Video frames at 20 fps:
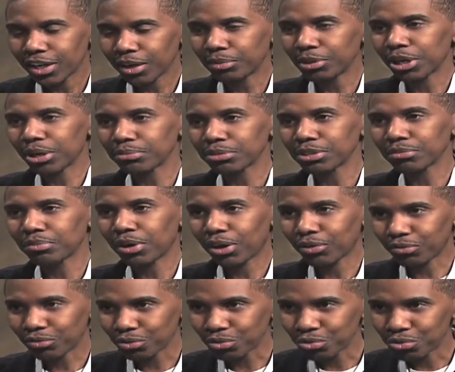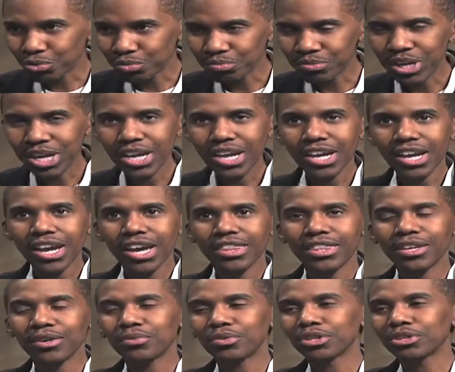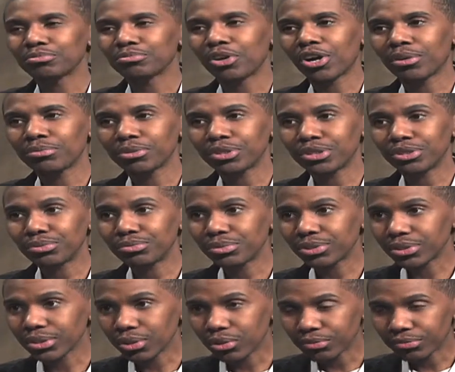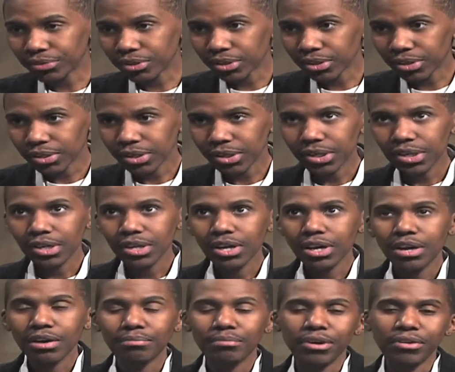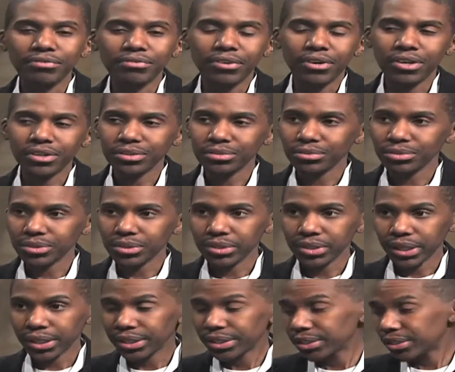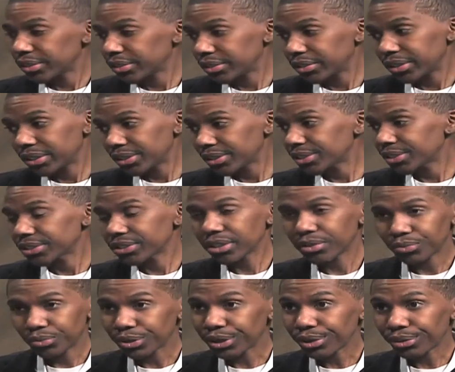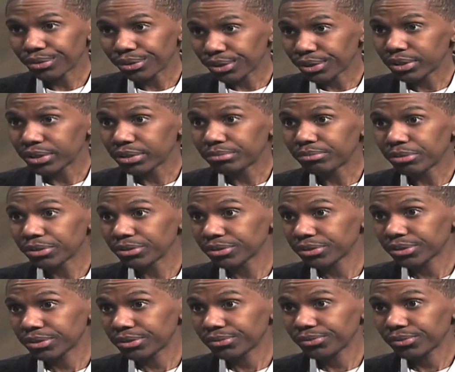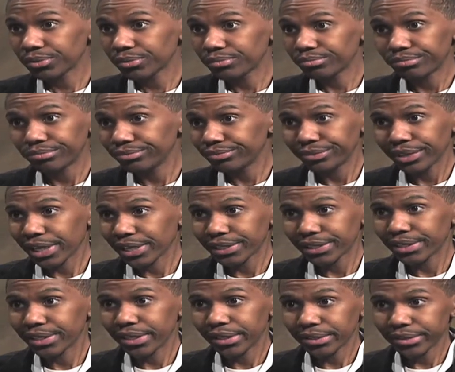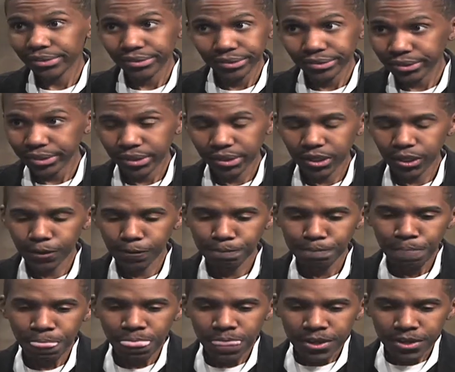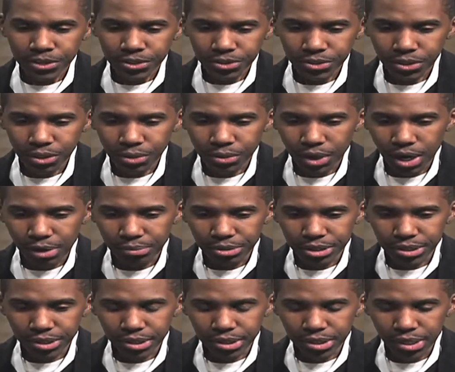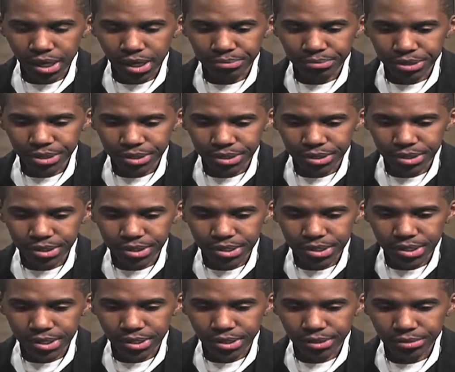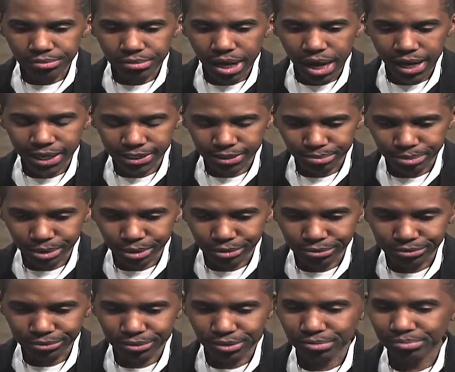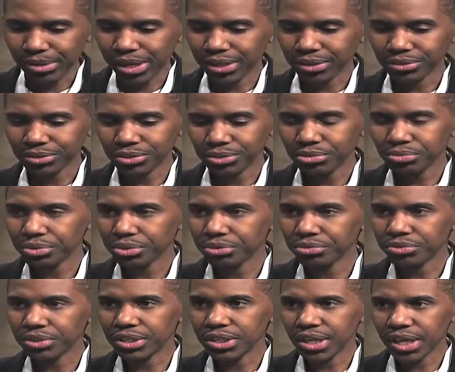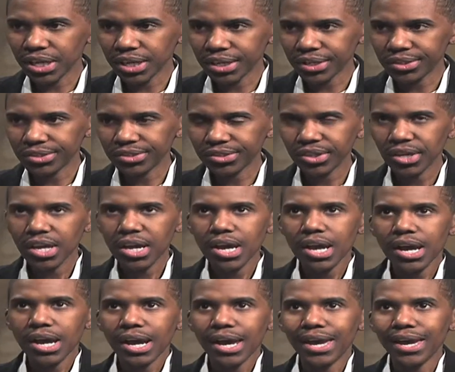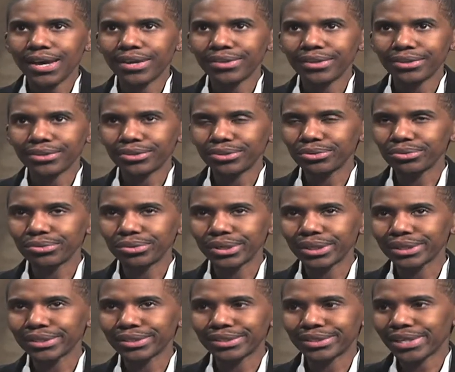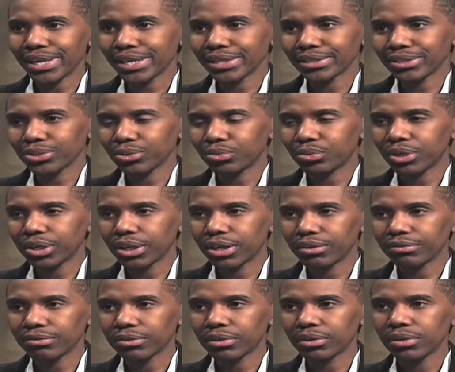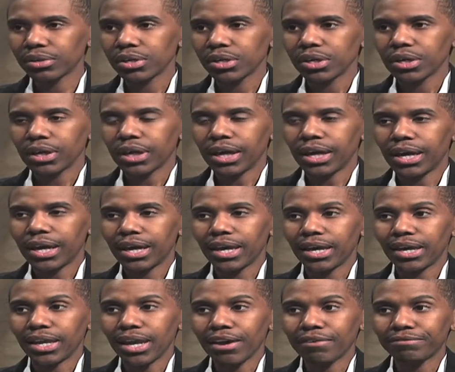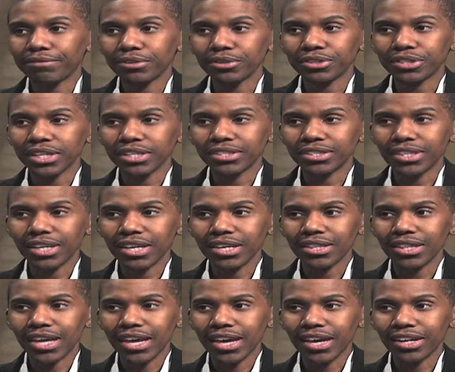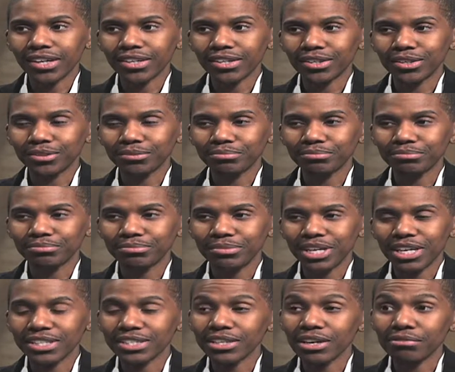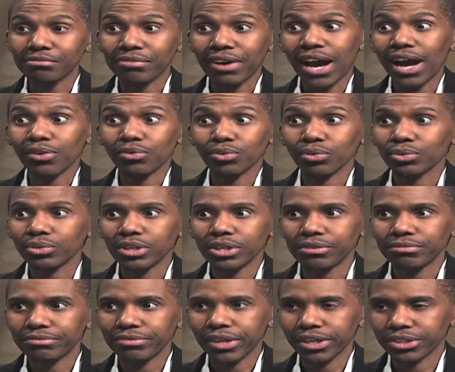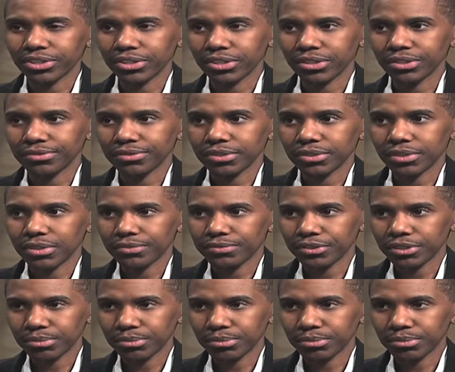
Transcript: coming up to my room. And then when the barbecue was over, my father was like, "Get your stuff. We're going to the emergency room. Right. That's it. Mm. You mm-hmm. know." So I'm in the I'm in the um, hospital for about two or three days, and they're doing tests or whatever. And at first they say that um, it's a viral infection of, right, of yeah.